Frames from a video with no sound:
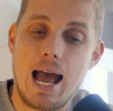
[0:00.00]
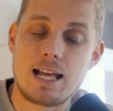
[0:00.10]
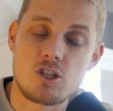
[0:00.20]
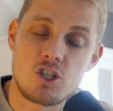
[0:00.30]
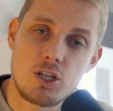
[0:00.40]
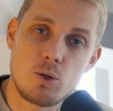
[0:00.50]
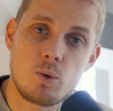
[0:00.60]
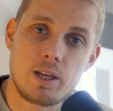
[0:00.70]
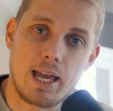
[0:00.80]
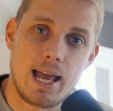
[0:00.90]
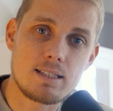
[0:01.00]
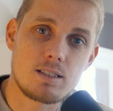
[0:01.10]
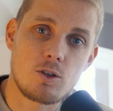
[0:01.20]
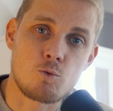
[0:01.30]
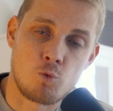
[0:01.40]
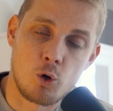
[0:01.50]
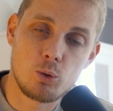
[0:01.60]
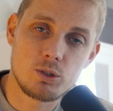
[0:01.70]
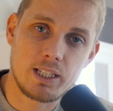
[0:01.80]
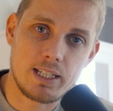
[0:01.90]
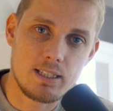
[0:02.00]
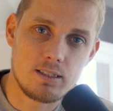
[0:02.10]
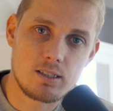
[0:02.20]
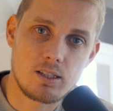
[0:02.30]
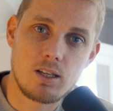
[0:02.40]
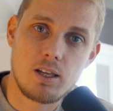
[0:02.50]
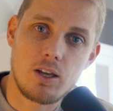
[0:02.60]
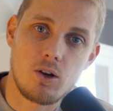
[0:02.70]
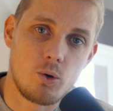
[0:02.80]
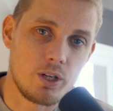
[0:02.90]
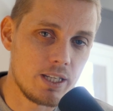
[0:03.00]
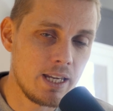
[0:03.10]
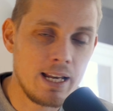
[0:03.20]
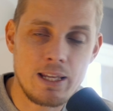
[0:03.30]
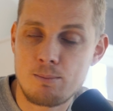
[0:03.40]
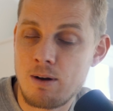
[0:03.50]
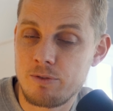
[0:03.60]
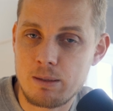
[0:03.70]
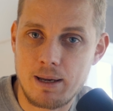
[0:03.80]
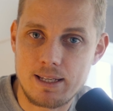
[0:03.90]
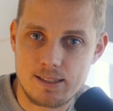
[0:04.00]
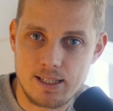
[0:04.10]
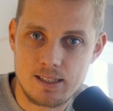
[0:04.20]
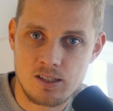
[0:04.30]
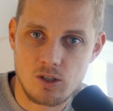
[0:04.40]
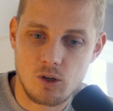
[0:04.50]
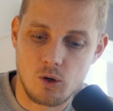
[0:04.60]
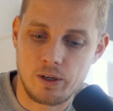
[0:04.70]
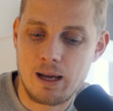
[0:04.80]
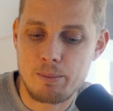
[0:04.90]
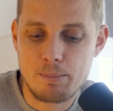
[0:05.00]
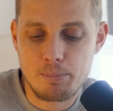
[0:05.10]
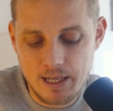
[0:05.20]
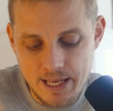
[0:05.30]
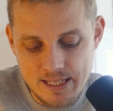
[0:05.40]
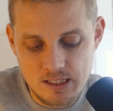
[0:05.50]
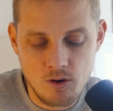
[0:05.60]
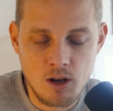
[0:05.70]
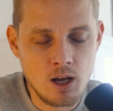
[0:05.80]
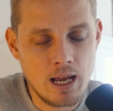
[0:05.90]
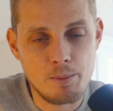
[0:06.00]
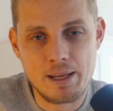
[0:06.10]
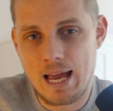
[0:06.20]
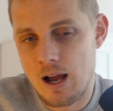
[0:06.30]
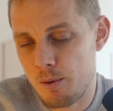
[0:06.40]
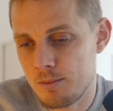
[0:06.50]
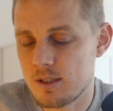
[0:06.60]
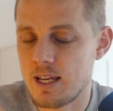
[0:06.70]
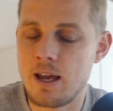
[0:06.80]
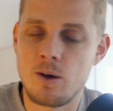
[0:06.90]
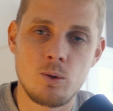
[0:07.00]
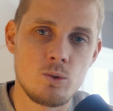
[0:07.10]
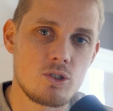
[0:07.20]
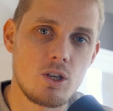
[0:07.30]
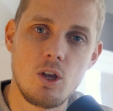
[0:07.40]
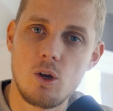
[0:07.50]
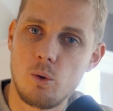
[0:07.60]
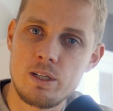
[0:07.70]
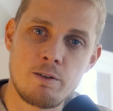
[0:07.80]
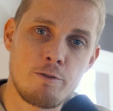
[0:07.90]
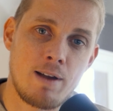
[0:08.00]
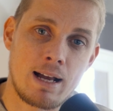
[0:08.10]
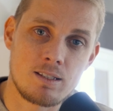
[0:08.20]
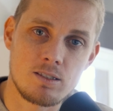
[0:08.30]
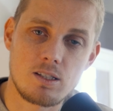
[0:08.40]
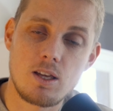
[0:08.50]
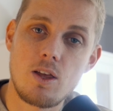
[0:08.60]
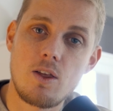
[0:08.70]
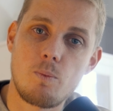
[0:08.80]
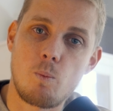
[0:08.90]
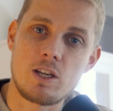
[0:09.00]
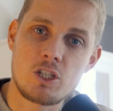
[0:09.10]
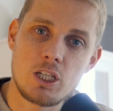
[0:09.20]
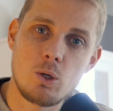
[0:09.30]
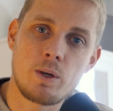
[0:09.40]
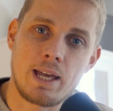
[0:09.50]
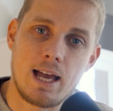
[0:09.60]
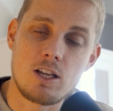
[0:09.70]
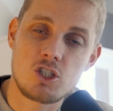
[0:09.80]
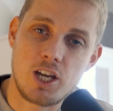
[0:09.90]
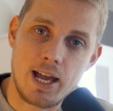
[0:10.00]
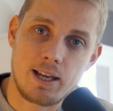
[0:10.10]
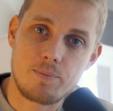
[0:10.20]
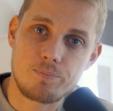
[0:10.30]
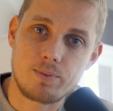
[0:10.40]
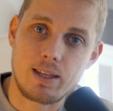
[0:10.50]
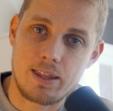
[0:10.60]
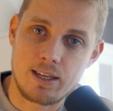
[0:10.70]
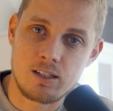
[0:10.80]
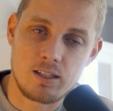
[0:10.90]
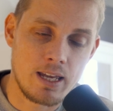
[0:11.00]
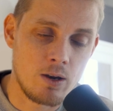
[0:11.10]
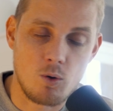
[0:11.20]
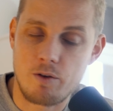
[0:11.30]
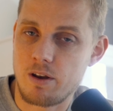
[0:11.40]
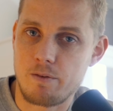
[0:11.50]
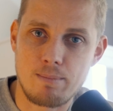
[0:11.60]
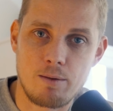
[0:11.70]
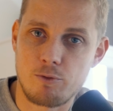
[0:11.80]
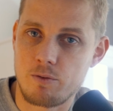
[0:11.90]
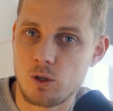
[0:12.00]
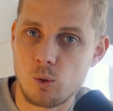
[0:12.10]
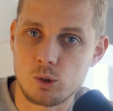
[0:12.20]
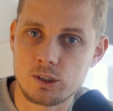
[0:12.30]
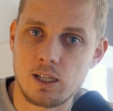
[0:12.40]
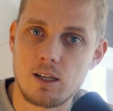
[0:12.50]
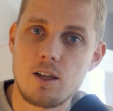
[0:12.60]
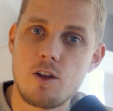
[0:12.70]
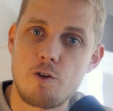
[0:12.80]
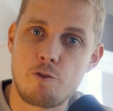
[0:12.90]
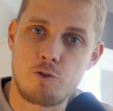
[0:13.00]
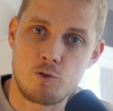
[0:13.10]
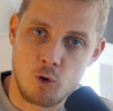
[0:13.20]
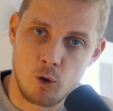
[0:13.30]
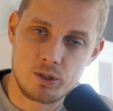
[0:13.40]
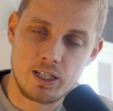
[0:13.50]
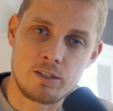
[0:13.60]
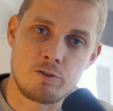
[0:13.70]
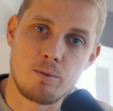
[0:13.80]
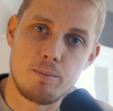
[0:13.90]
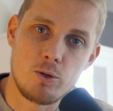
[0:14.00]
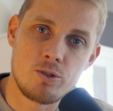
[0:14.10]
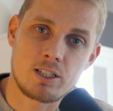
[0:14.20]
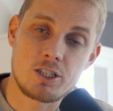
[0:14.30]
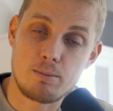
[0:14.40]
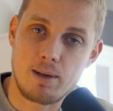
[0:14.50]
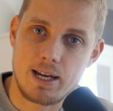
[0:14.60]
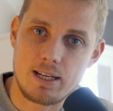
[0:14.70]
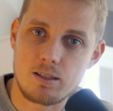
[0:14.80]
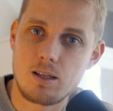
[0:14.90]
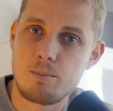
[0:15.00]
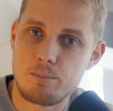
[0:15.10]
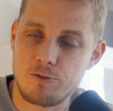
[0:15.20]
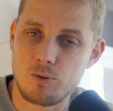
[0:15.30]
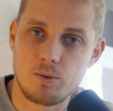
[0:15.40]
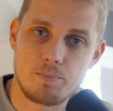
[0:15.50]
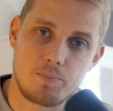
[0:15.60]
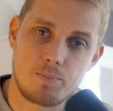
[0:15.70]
and she'll get royalties on a yearly or monthly basis on how many plays there are, how many album sales, all these different factors, where she'll get a check at the end of the year or every month or every quarter for royalties from the music she made before.